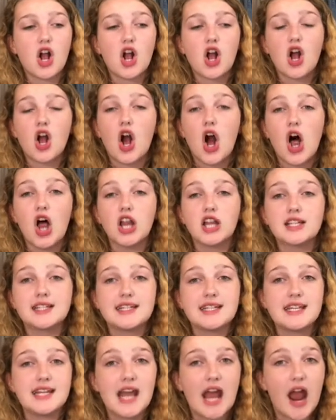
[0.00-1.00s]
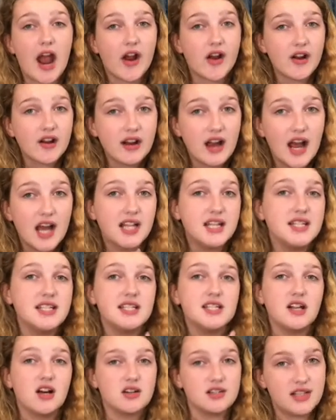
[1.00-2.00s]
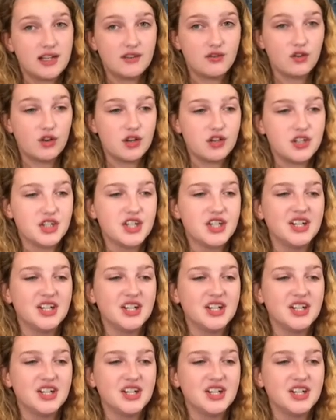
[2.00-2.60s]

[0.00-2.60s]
Gaultier. I did not take French.